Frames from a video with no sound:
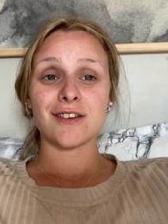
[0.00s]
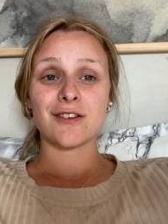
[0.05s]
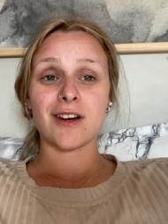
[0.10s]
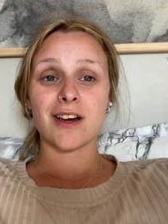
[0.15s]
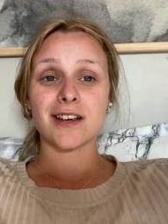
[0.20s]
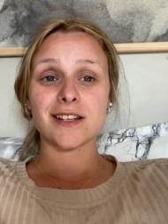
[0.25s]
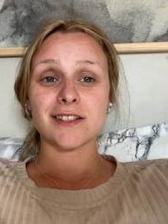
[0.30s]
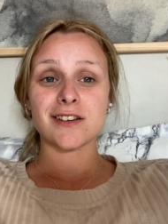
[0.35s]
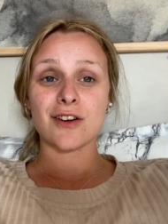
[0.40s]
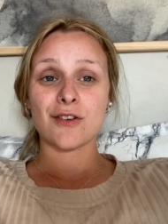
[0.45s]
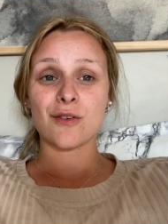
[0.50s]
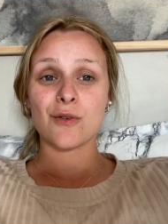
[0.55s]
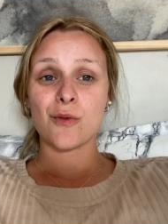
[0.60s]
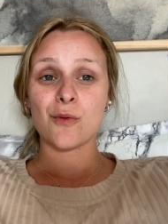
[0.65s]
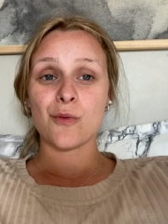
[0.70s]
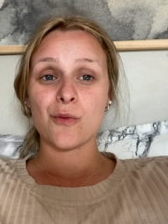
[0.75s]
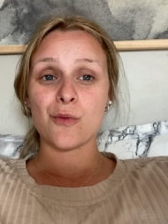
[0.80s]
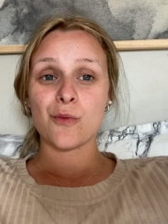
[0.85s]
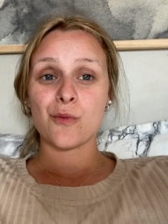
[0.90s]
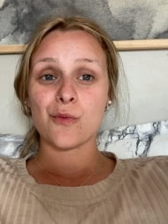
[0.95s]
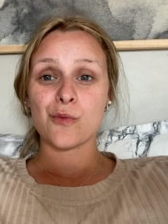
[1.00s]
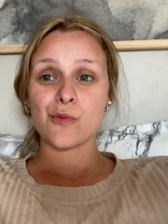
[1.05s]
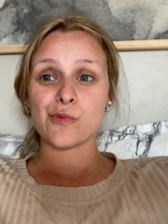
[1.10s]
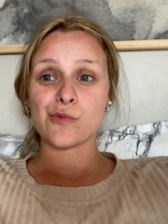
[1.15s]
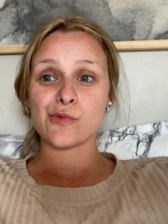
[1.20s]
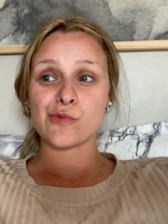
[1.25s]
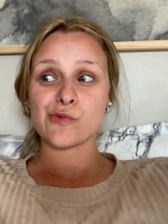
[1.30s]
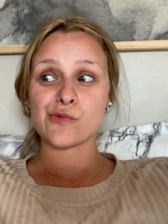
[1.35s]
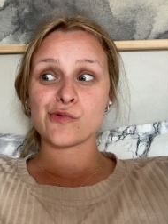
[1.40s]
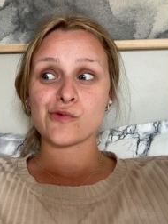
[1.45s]
you guys on
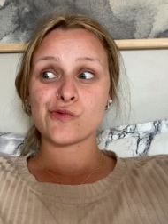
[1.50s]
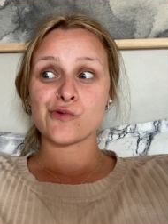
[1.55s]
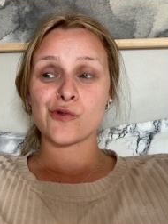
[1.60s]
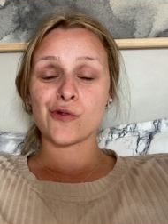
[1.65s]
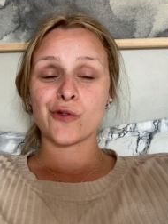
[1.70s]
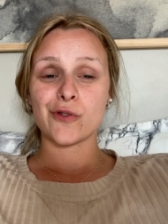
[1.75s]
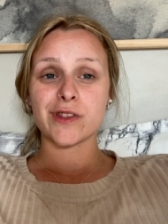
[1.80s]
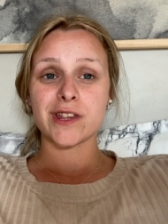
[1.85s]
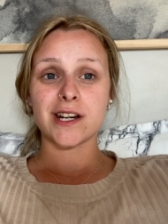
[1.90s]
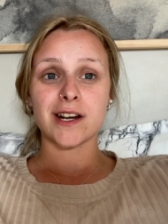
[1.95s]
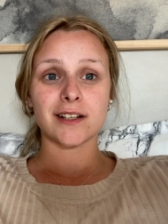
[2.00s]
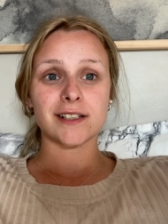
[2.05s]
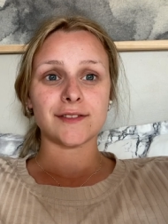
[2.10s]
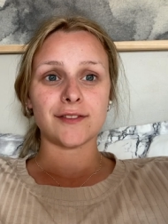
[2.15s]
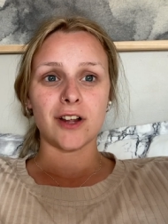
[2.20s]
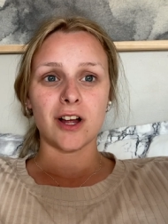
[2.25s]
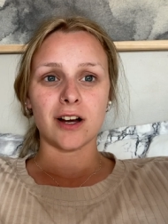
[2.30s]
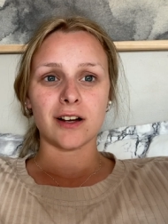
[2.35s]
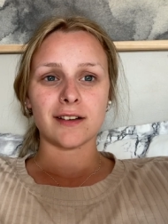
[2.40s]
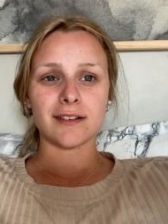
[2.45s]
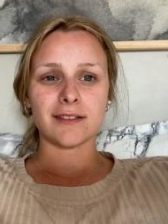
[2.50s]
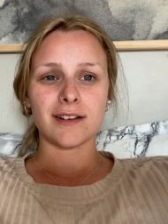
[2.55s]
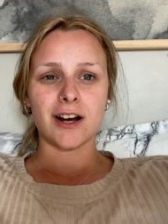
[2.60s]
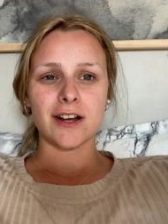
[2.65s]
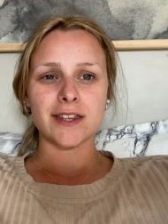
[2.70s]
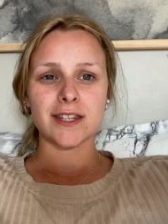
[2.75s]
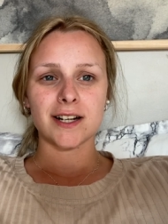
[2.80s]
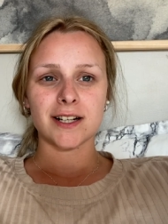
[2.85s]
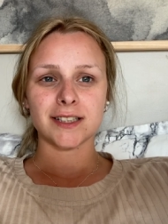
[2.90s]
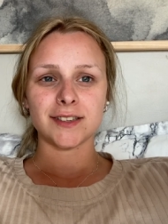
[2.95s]
the next vlog
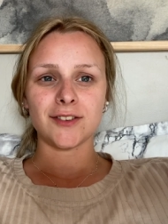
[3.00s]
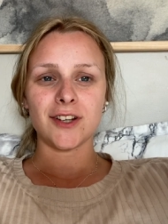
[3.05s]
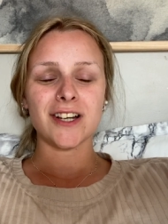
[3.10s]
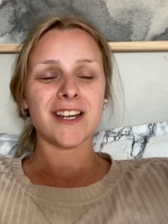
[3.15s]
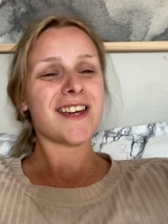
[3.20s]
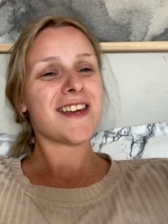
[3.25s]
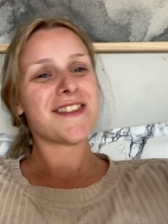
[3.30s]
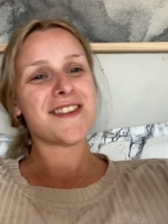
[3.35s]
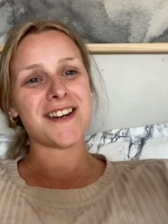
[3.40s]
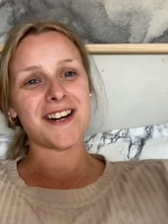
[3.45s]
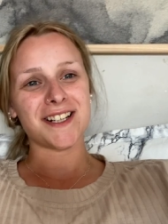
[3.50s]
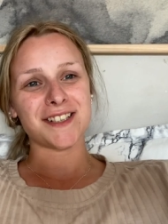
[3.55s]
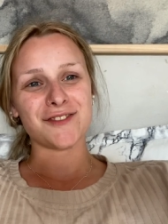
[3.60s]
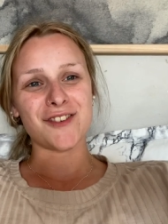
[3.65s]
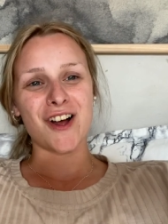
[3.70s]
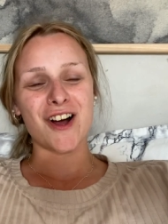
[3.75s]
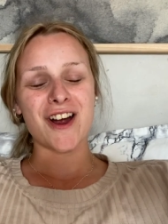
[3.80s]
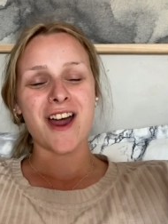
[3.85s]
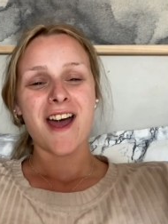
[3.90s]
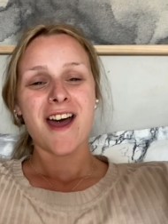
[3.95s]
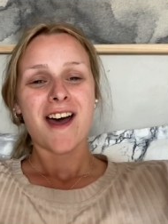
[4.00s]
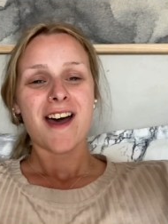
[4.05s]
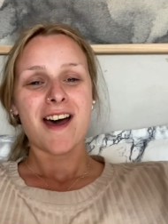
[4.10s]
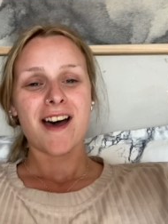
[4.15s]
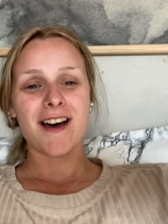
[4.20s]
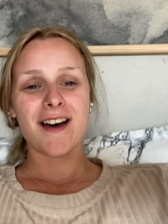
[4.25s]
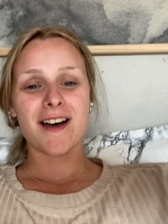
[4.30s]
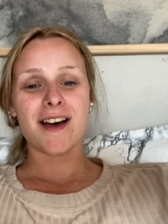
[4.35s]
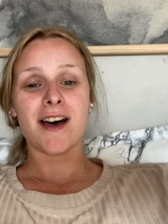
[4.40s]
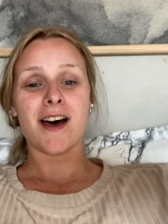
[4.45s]
on the next vlog in the next vlog
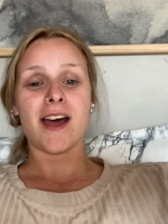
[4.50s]
uh,